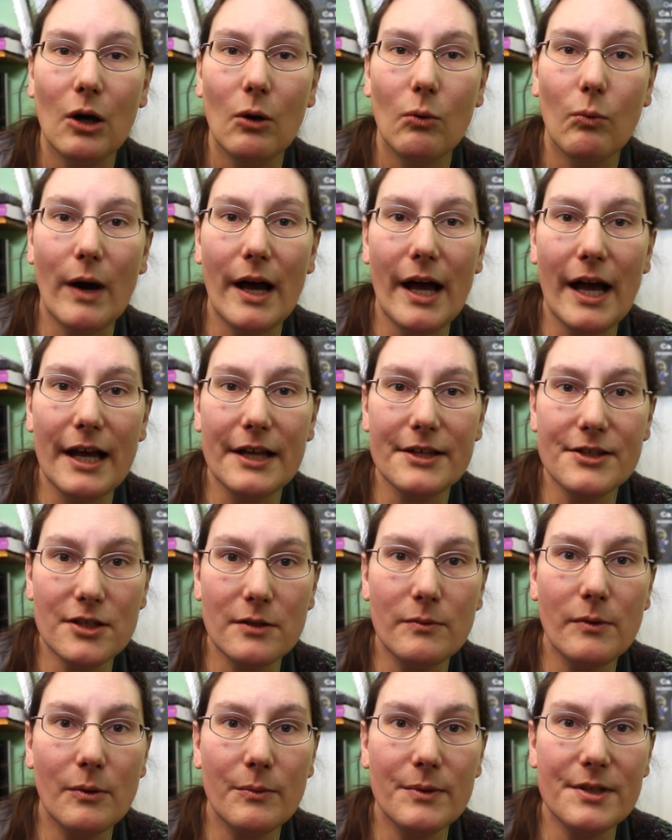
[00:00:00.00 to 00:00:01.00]
where
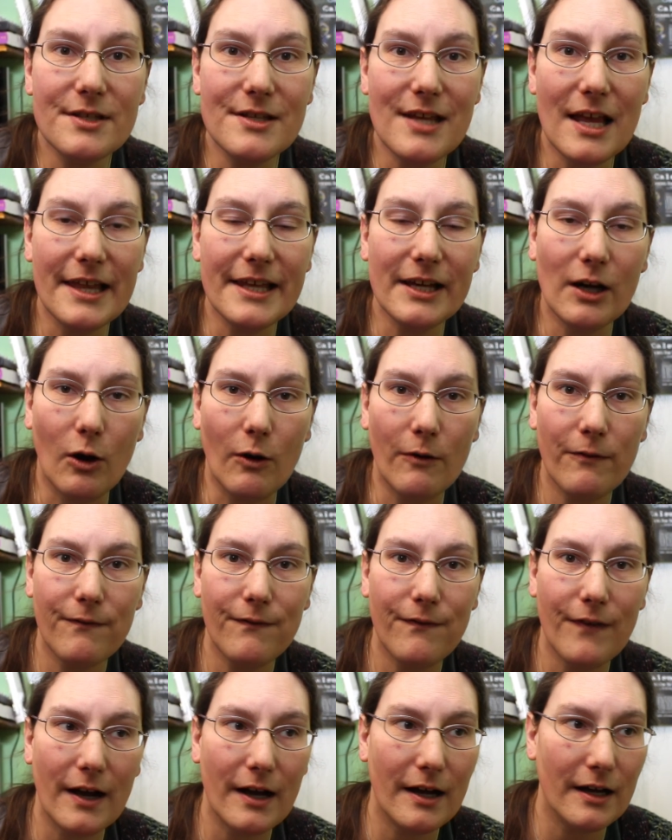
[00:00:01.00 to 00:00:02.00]
someone was selling
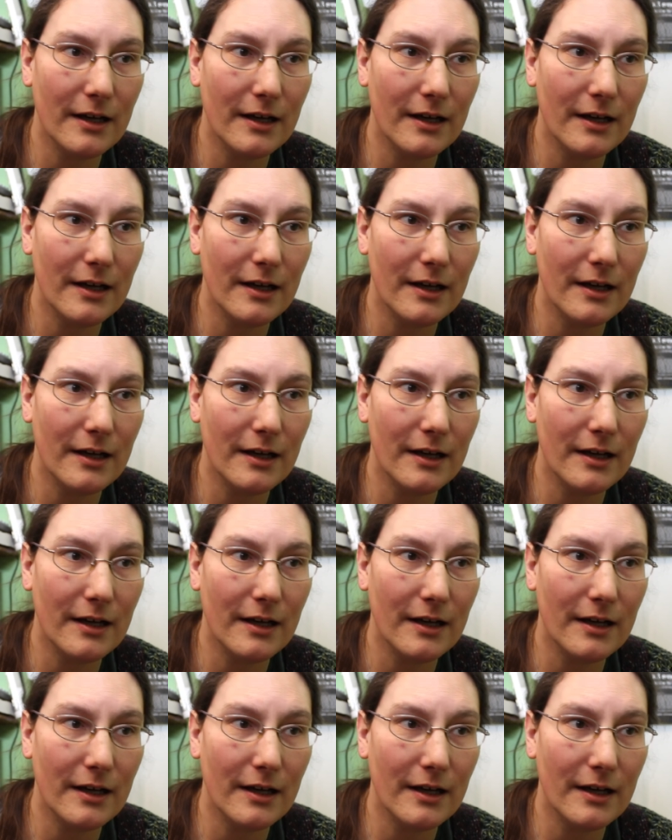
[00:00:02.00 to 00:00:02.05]
off